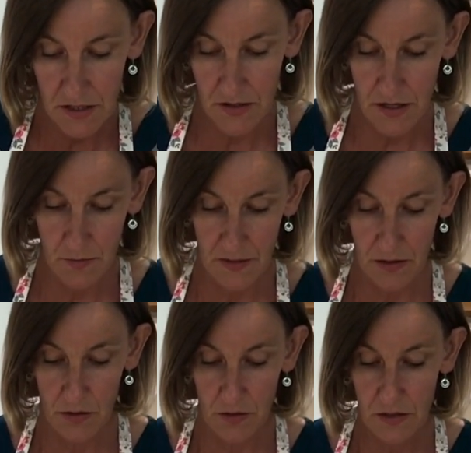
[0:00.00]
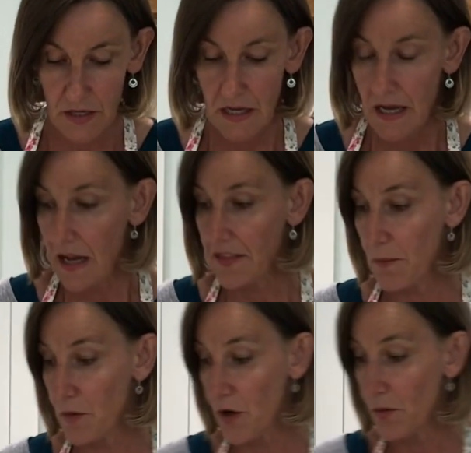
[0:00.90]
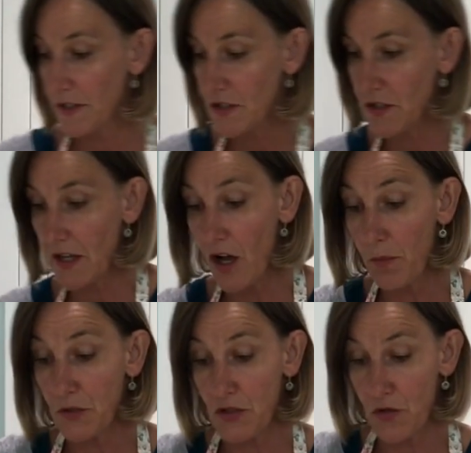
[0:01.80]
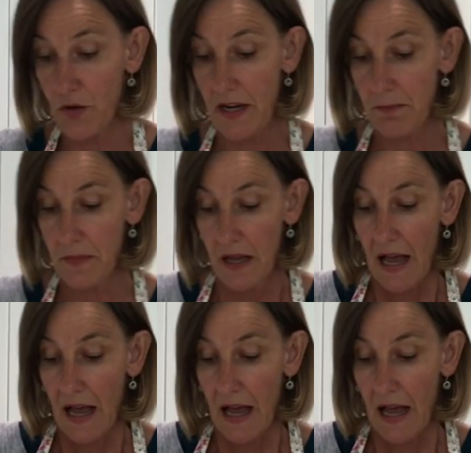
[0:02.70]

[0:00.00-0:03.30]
There we go. And then we're going to get our buttercream.